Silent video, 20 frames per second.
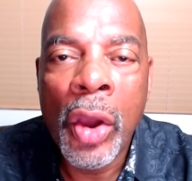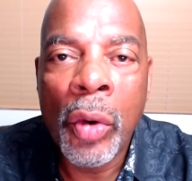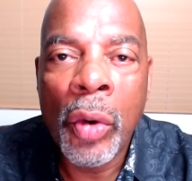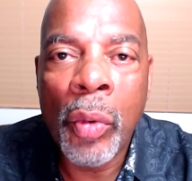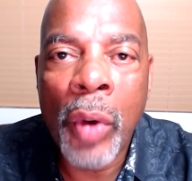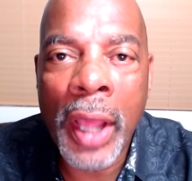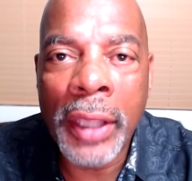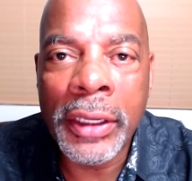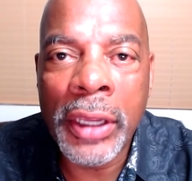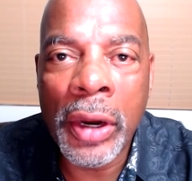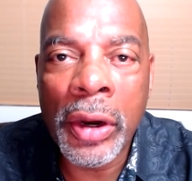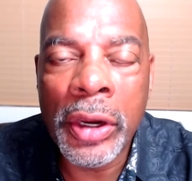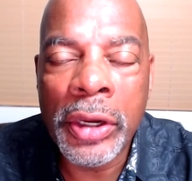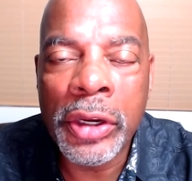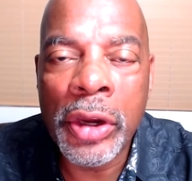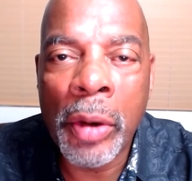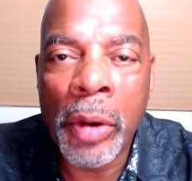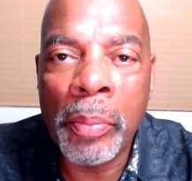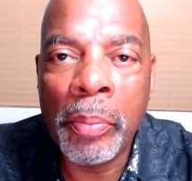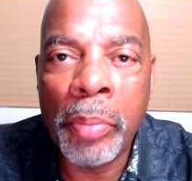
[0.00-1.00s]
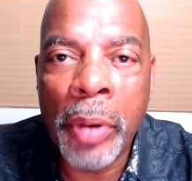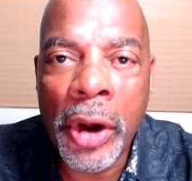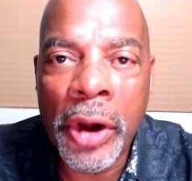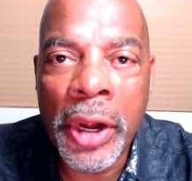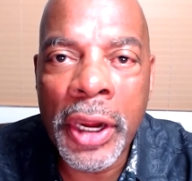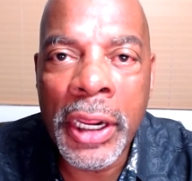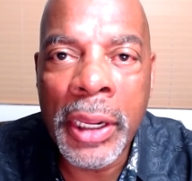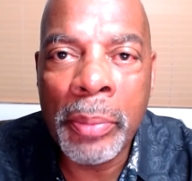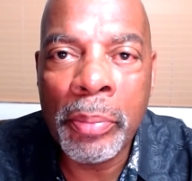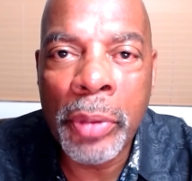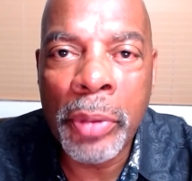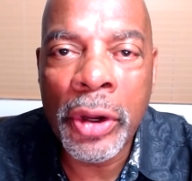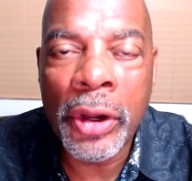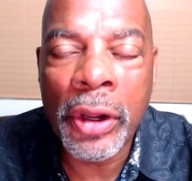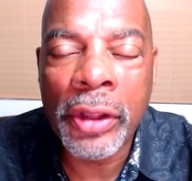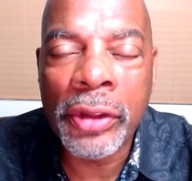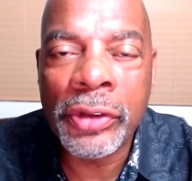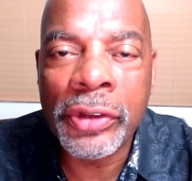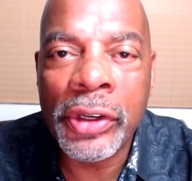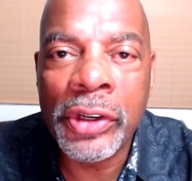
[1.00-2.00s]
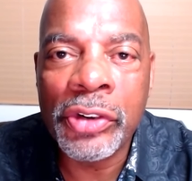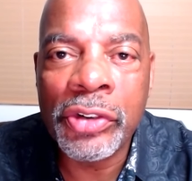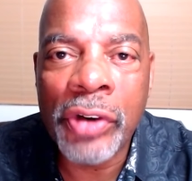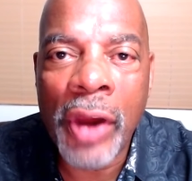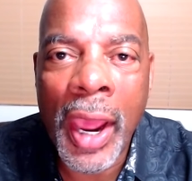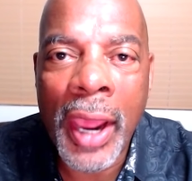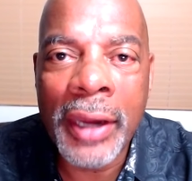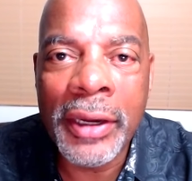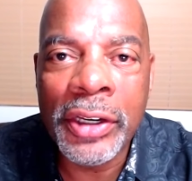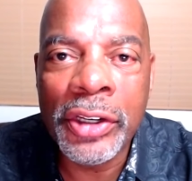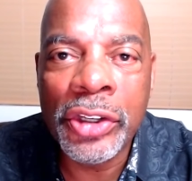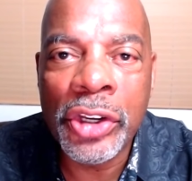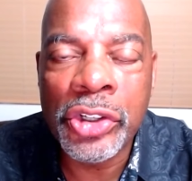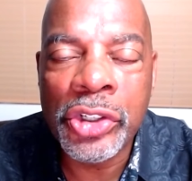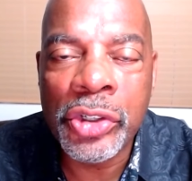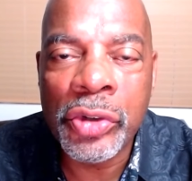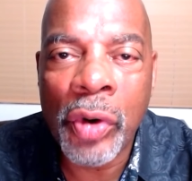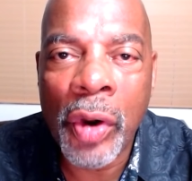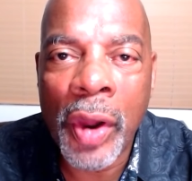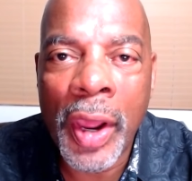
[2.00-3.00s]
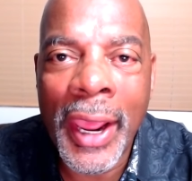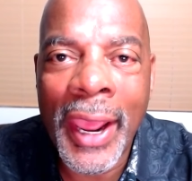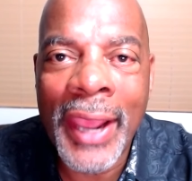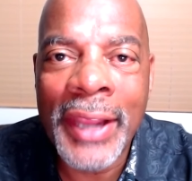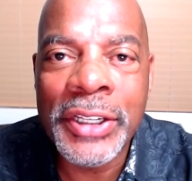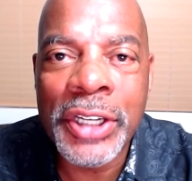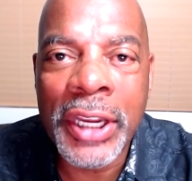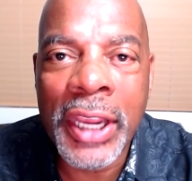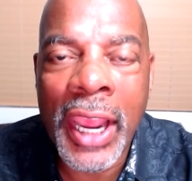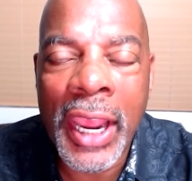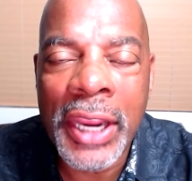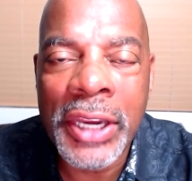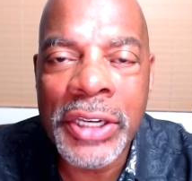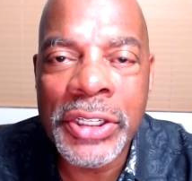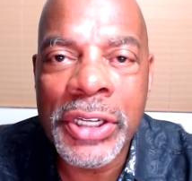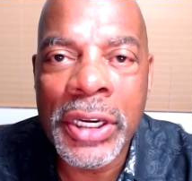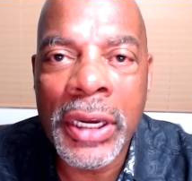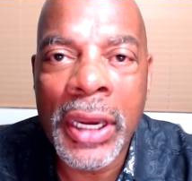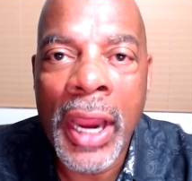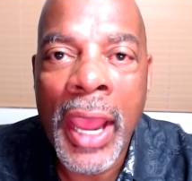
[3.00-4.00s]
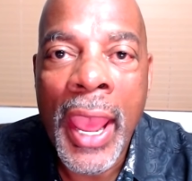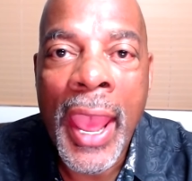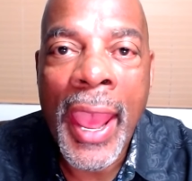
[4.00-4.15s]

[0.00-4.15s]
while you're, you're burning books and trying to destroy education